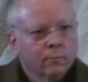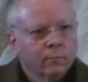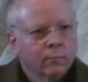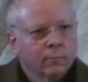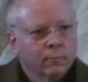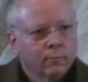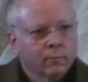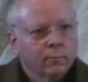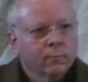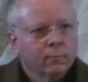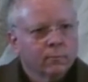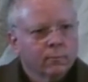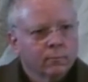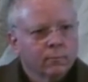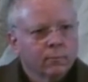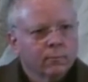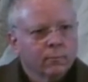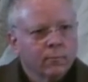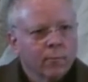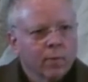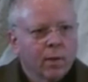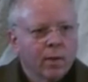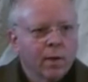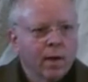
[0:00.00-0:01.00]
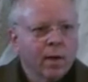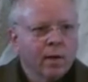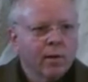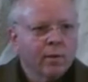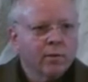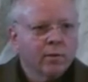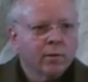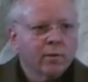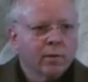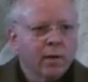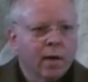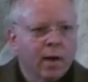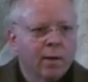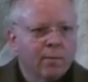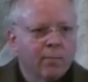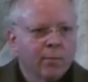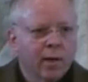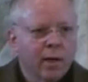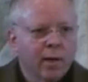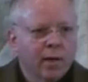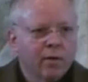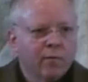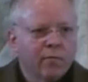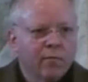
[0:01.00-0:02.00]
religion. Thank you, Tom.
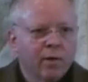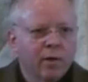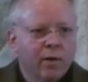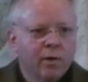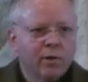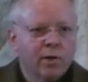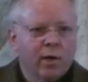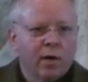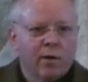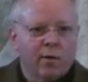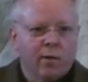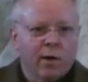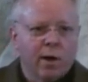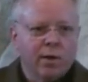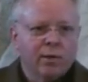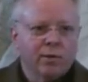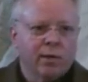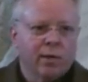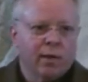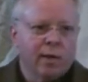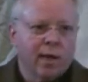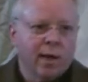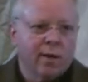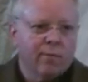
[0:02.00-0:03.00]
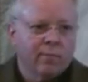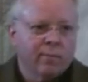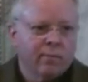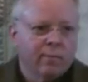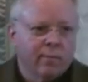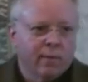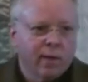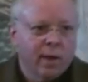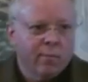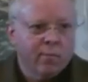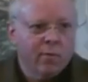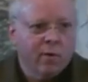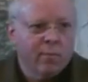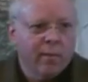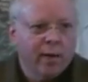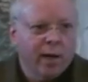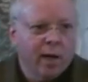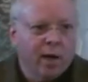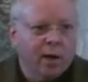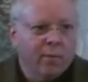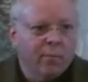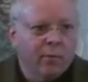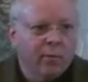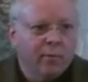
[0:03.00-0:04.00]
Thank you for your generosity. That will be
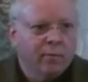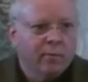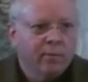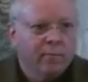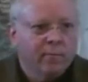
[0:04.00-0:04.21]
helpful.